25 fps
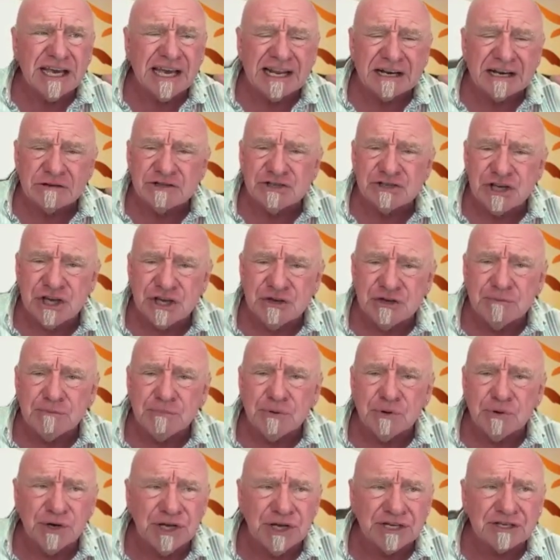energy you
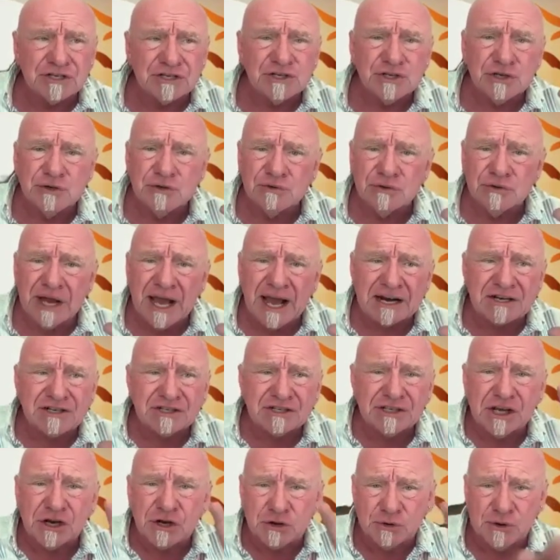put into
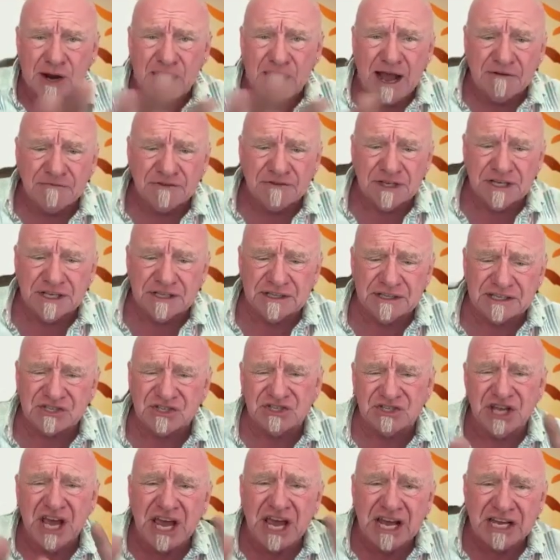actually crafting the
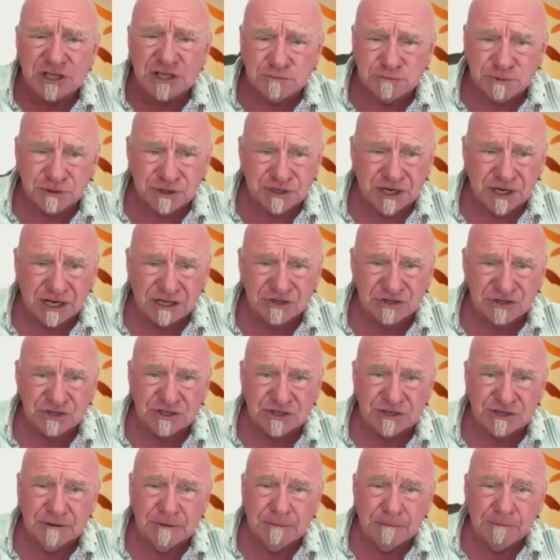stage
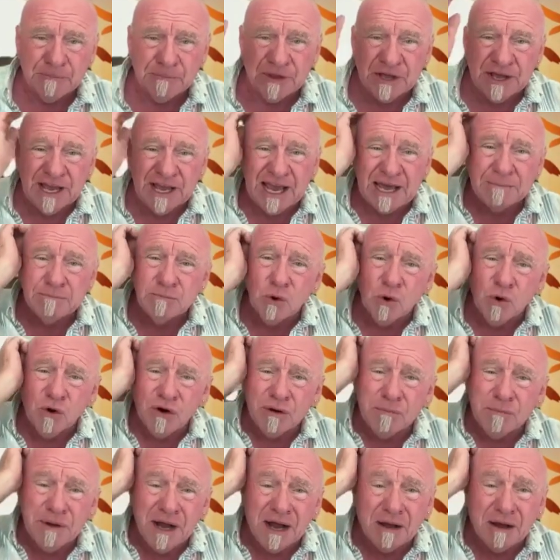production, and
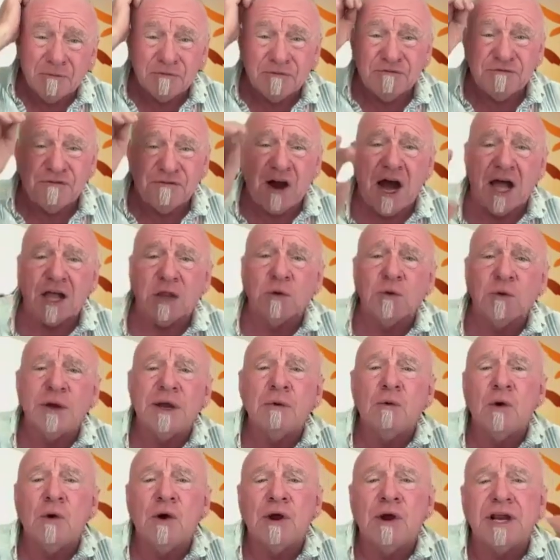more about
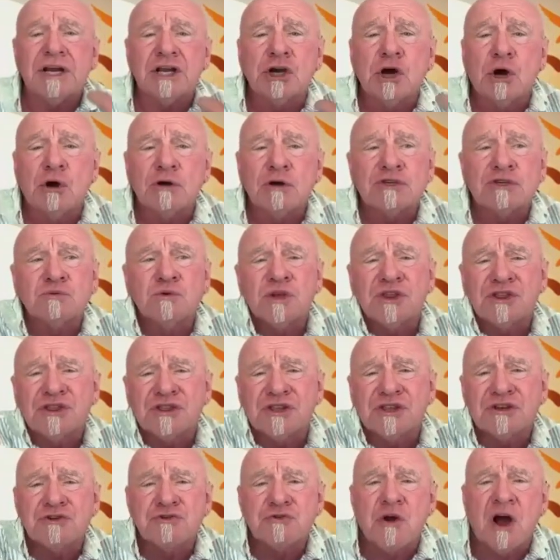following where it goes
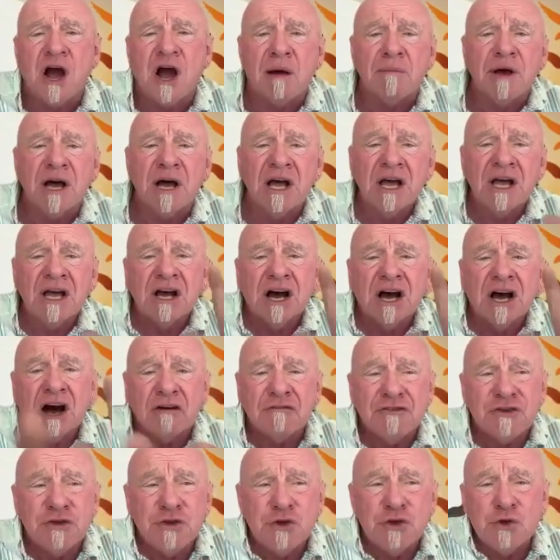with the drama
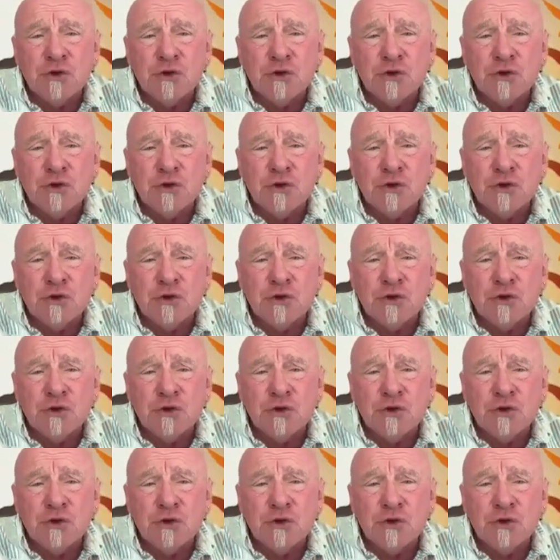of